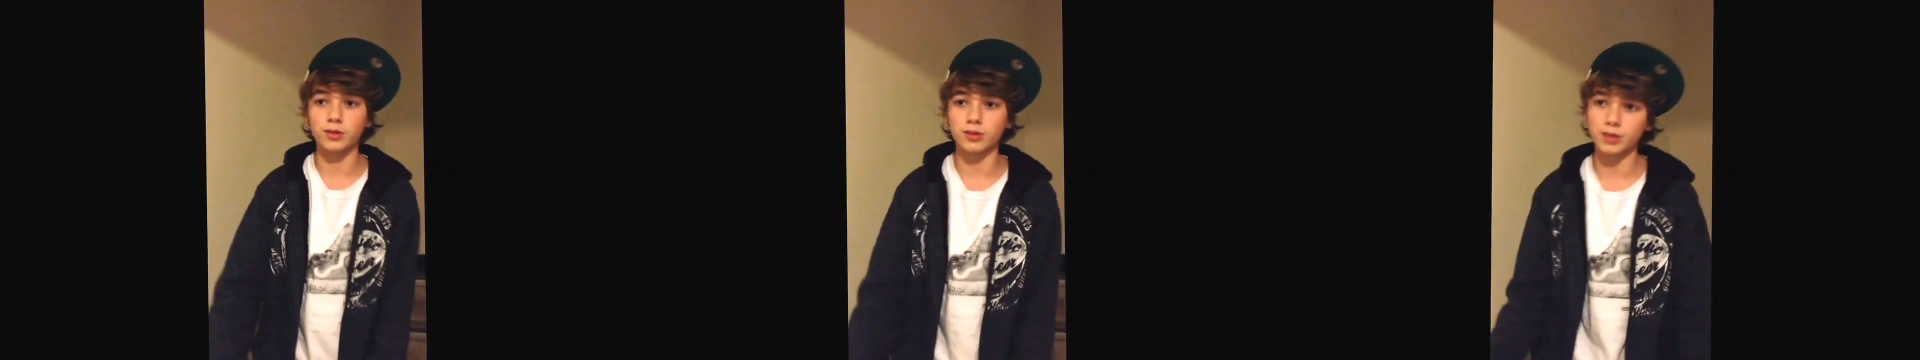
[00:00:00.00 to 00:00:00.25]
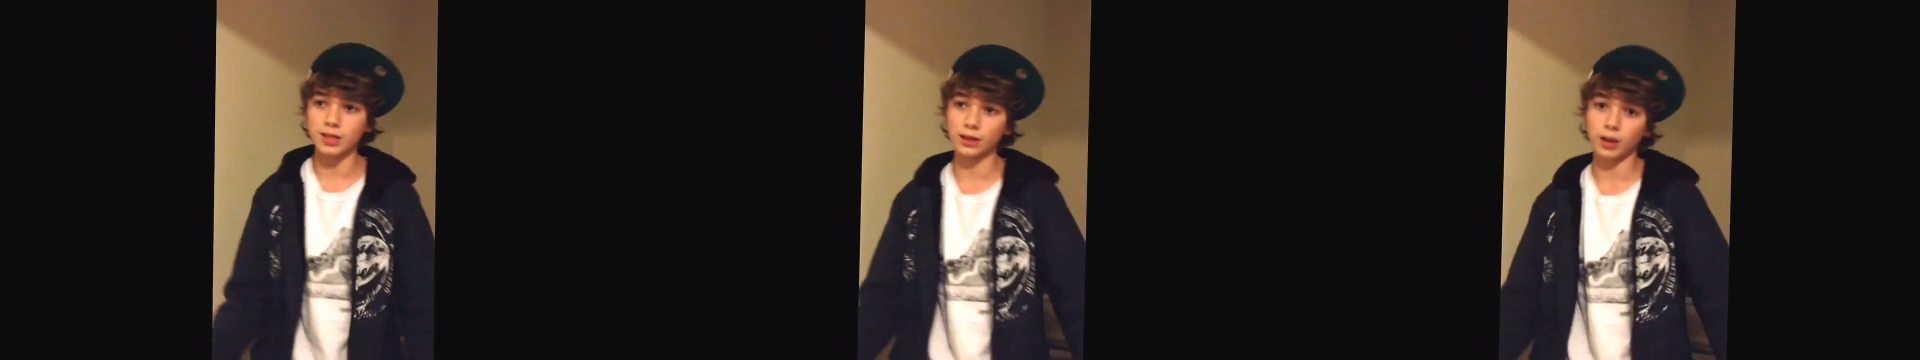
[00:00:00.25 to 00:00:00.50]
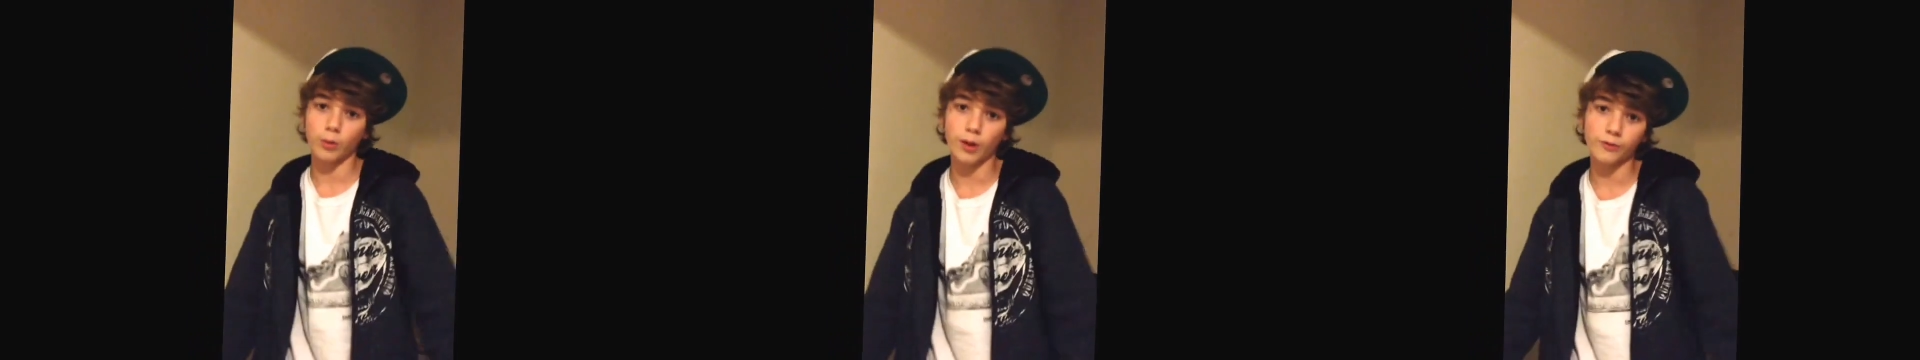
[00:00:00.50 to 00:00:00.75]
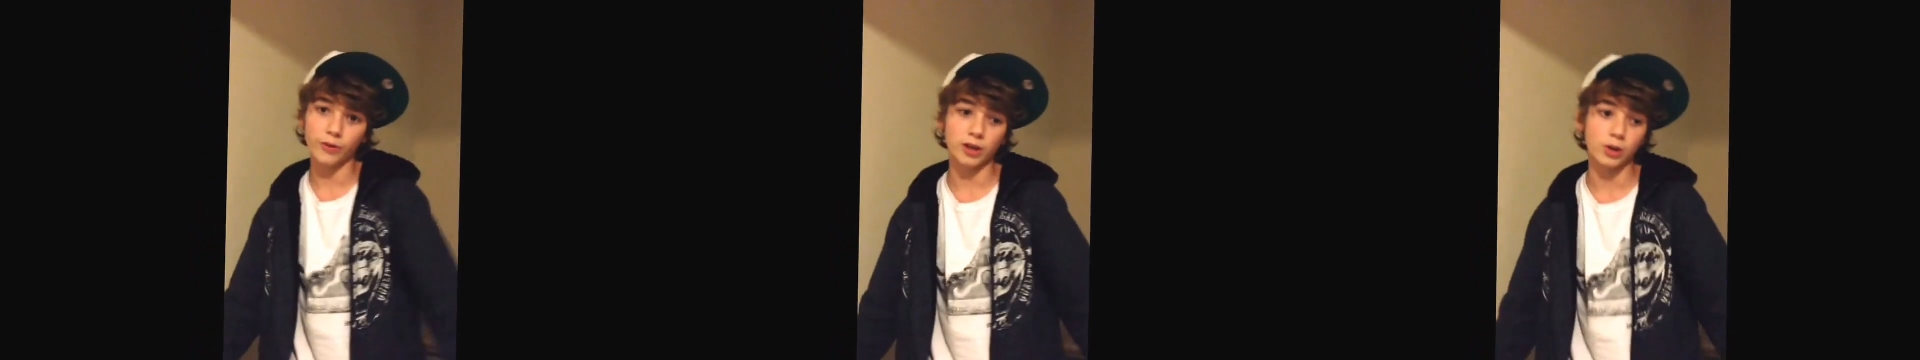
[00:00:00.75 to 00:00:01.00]
some seeing my
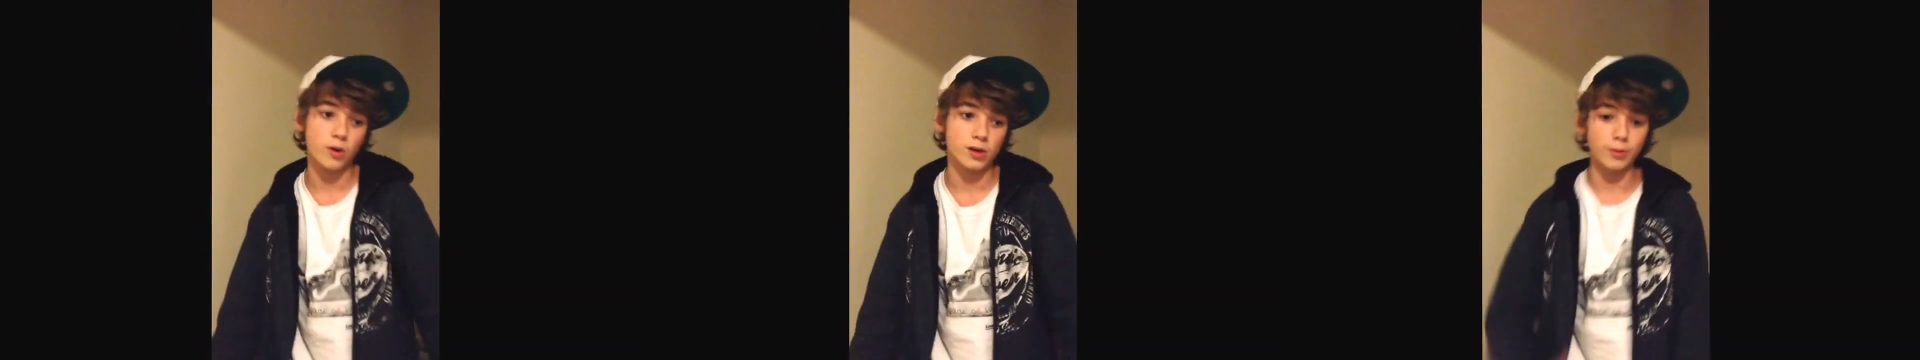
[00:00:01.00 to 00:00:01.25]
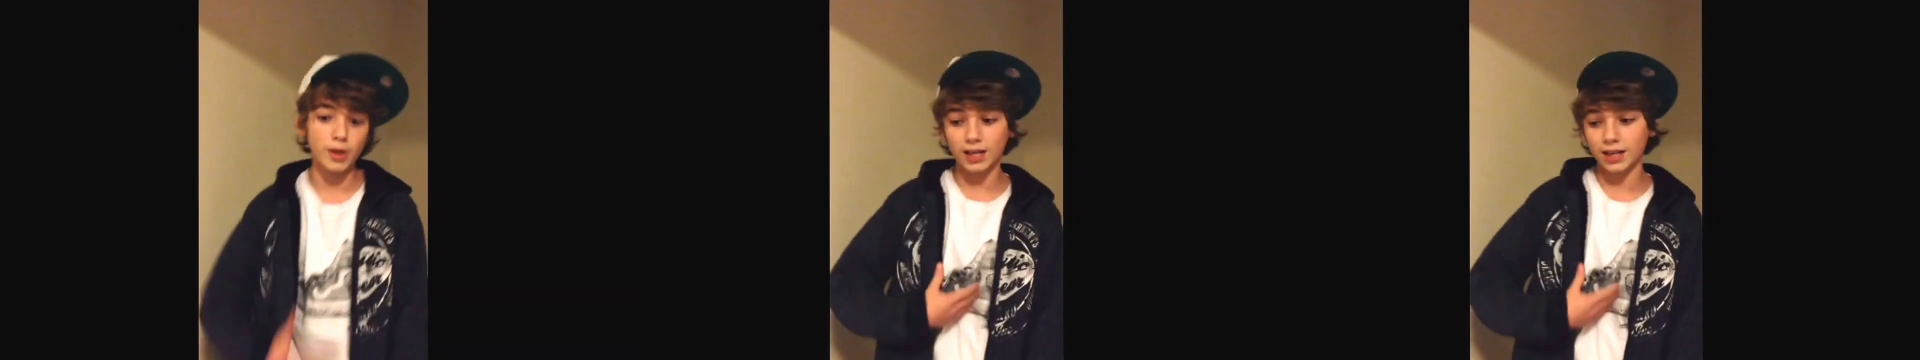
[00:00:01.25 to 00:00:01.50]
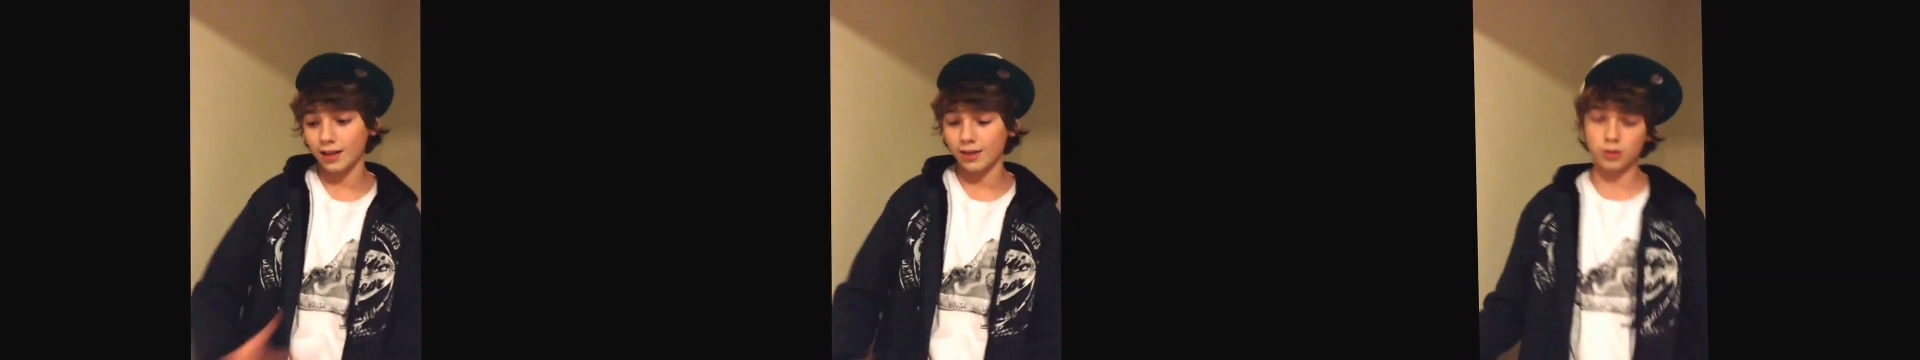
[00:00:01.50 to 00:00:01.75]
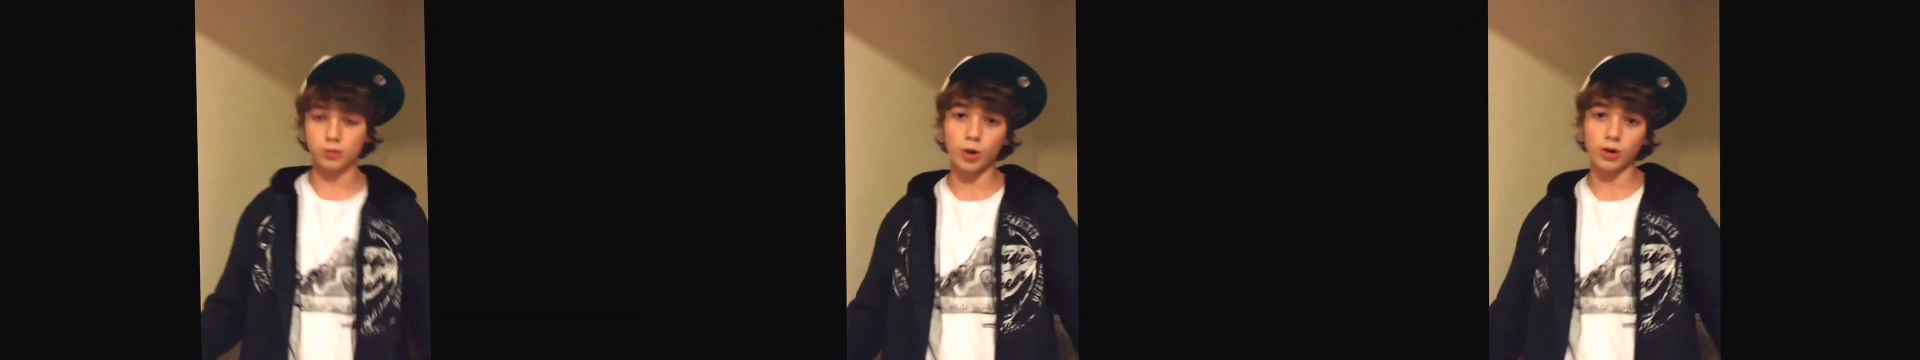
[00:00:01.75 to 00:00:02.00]
great friend always being and
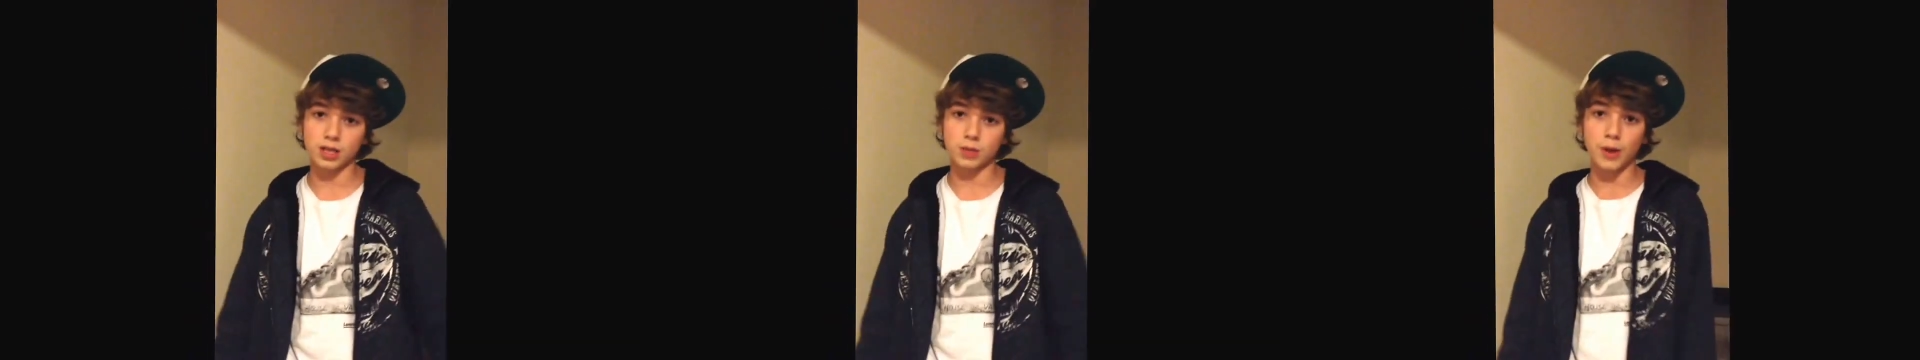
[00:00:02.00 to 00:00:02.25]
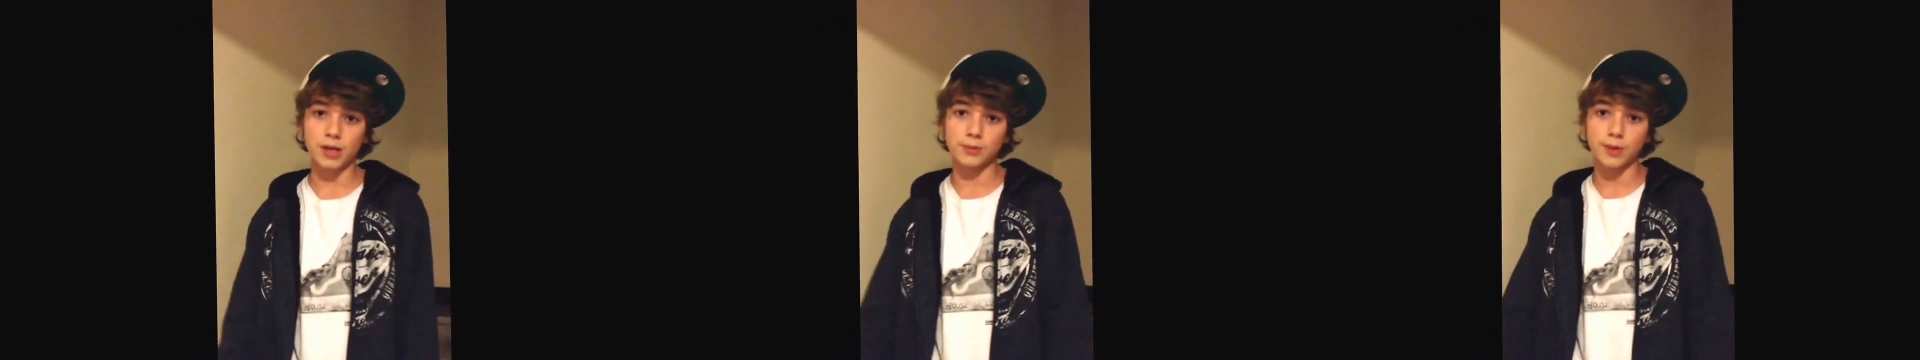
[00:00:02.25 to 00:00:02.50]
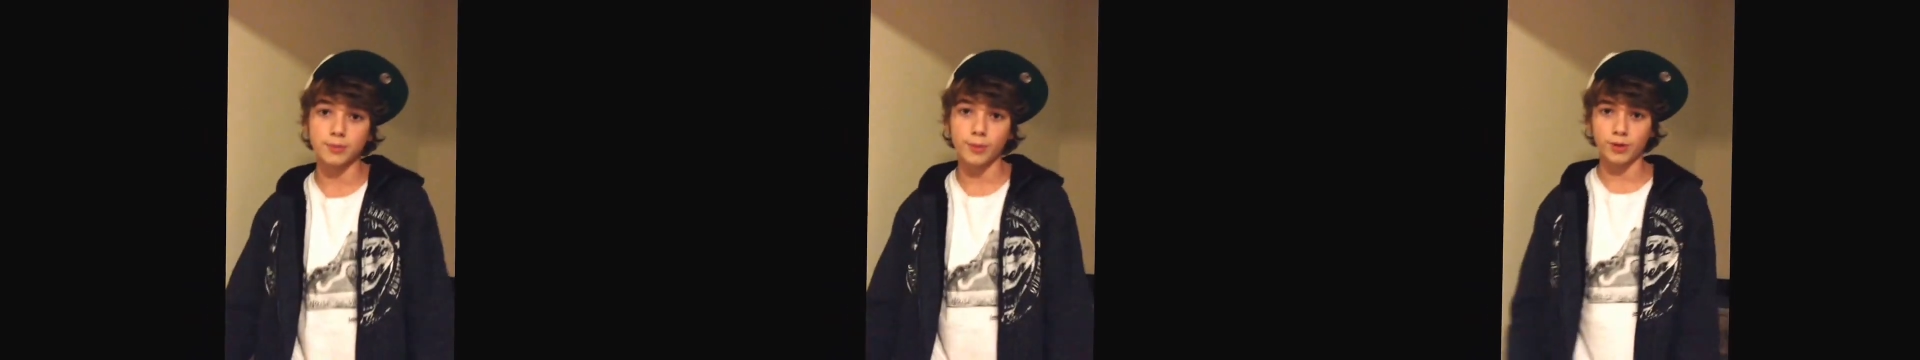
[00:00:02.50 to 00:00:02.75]
of this world like space bees,